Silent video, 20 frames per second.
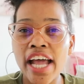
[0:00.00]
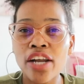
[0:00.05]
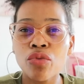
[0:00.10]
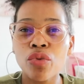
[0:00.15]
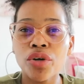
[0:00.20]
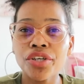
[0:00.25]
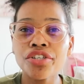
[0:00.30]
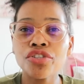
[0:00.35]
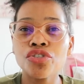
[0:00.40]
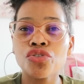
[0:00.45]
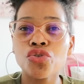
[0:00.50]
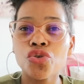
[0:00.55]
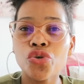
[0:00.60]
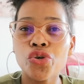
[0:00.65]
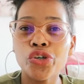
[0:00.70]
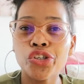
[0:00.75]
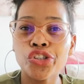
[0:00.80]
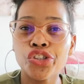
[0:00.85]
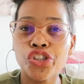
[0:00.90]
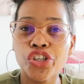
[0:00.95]
and what is
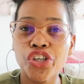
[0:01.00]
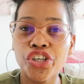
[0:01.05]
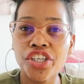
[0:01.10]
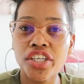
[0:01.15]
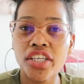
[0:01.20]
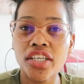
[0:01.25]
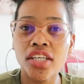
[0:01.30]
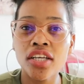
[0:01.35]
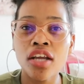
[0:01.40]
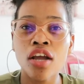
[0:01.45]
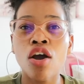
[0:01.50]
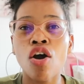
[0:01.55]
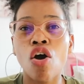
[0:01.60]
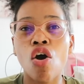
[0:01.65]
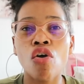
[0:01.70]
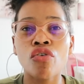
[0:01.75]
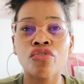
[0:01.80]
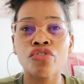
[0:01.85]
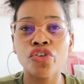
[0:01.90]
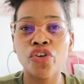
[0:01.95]
your journey
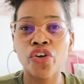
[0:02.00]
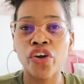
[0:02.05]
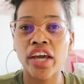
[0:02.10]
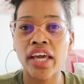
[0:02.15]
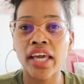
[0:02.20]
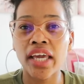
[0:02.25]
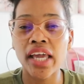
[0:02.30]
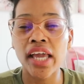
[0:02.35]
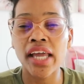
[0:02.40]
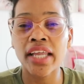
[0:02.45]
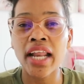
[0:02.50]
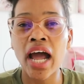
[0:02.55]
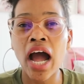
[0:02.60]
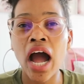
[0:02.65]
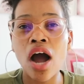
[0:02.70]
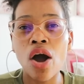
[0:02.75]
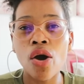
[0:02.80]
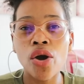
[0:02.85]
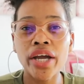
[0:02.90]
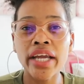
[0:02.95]
of your hair and
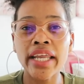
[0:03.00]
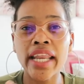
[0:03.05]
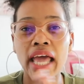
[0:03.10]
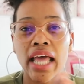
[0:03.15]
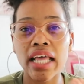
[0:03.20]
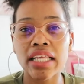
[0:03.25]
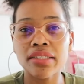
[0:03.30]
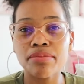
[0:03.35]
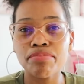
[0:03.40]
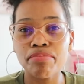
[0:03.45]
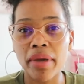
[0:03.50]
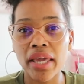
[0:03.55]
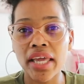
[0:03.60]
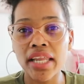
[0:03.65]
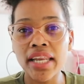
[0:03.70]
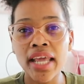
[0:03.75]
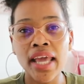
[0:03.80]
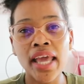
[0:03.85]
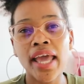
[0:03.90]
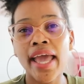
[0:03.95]
how it has
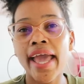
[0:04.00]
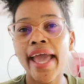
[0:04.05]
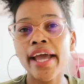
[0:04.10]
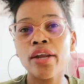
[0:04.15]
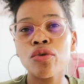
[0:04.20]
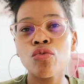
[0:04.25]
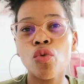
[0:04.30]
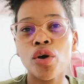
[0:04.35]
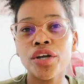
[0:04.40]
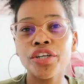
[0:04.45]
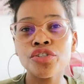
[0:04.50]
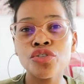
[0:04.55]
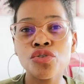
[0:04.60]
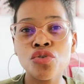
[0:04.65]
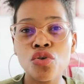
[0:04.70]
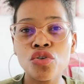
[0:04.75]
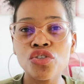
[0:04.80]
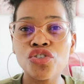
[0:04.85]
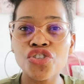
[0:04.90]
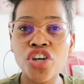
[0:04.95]
been and what is
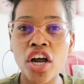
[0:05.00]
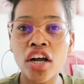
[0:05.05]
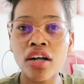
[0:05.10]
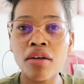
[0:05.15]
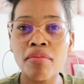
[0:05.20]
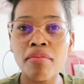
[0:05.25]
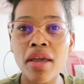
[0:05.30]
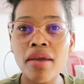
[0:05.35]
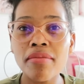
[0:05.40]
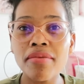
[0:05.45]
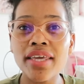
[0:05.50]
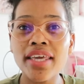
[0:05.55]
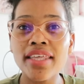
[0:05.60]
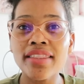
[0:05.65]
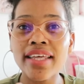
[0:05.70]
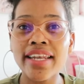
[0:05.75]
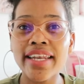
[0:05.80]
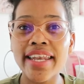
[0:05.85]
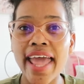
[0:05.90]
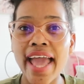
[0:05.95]
your struggle maybe in
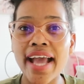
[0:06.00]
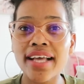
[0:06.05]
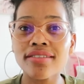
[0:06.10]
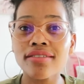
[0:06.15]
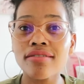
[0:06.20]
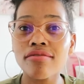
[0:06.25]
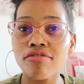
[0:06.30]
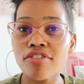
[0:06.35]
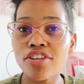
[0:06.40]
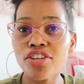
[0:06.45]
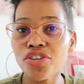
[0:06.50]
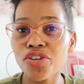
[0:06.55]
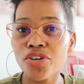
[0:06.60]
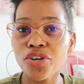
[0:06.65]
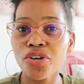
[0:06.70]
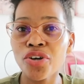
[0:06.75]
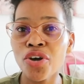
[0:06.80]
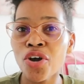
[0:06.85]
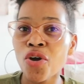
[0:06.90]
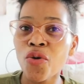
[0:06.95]
the next
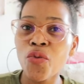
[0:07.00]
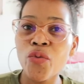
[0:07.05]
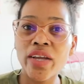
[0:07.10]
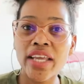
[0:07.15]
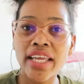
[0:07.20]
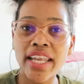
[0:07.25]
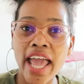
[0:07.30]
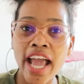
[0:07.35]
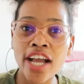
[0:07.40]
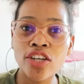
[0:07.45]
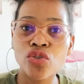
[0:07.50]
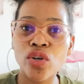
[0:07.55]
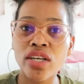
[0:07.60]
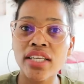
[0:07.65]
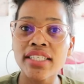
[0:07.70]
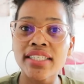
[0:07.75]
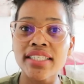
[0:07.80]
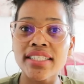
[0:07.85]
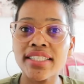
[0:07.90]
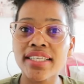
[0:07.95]
video we can
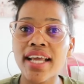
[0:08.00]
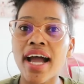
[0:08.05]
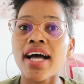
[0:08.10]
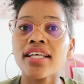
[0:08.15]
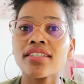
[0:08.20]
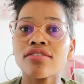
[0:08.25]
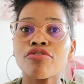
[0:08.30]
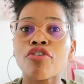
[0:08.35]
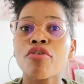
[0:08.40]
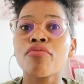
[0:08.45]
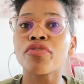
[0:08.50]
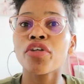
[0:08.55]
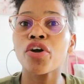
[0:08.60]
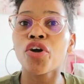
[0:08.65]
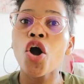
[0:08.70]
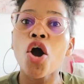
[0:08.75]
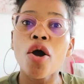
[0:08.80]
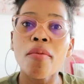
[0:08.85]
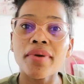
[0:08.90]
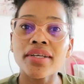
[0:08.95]
actually discuss from the
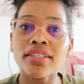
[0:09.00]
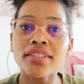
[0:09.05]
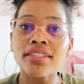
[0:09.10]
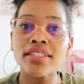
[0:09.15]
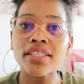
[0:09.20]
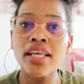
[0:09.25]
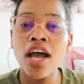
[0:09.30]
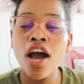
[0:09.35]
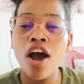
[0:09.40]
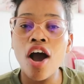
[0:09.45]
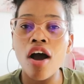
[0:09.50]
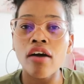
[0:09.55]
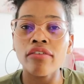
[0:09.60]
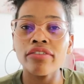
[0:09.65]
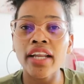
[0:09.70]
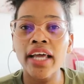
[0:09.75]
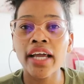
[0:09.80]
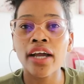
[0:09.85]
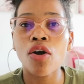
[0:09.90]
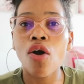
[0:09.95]
comments of
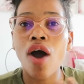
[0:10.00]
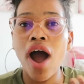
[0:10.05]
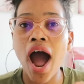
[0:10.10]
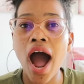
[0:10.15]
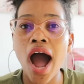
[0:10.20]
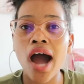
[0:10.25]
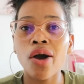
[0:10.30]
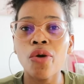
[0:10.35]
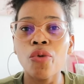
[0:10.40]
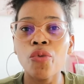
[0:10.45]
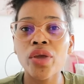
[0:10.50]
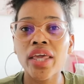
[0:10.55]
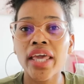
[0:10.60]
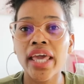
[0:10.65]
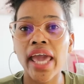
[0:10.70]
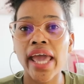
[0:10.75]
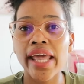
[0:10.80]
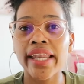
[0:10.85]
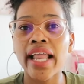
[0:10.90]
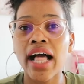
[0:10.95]
like how we
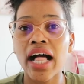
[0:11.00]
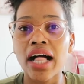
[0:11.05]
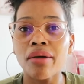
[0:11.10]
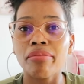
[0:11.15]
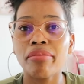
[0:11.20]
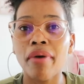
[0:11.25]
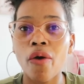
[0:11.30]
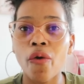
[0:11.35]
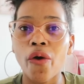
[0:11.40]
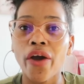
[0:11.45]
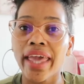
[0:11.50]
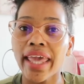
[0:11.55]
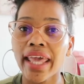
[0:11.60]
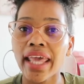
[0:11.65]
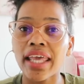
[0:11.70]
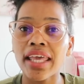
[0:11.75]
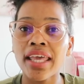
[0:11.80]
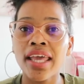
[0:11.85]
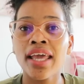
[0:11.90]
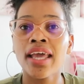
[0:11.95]
can help our
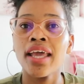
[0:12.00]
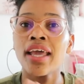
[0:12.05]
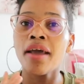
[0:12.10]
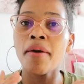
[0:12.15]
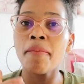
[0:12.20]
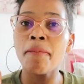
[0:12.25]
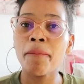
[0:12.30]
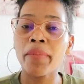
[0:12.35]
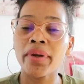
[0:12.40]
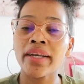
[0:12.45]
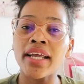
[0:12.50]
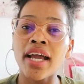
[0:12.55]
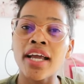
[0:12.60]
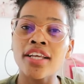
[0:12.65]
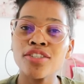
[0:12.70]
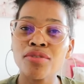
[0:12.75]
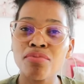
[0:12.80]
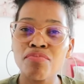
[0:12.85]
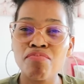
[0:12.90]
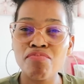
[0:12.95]
hair but
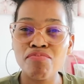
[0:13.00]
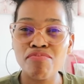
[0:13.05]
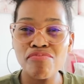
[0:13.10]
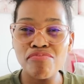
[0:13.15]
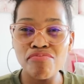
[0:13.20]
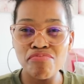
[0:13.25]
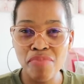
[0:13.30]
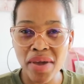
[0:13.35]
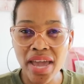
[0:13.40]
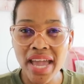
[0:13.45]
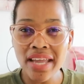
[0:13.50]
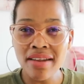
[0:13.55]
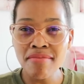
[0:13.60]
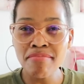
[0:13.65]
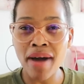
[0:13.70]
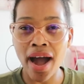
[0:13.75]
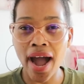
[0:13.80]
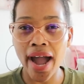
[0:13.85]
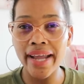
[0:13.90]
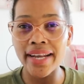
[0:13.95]
guys bear in
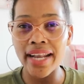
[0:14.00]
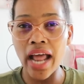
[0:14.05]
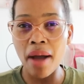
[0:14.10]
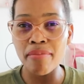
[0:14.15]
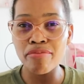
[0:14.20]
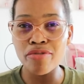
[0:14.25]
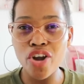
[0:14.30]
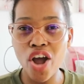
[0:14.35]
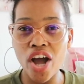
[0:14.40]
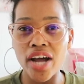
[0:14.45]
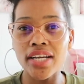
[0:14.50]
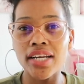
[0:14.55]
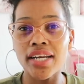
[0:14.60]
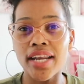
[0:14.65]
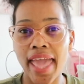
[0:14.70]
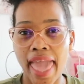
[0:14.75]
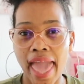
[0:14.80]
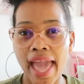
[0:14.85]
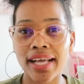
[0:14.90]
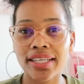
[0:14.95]
mind i'm not
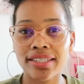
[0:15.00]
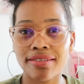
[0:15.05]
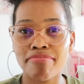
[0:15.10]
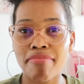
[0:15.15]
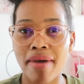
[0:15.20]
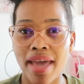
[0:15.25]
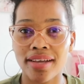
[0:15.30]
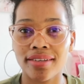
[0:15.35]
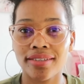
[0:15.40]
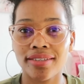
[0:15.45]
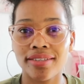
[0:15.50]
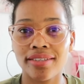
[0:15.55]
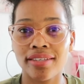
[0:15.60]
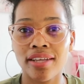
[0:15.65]
an expert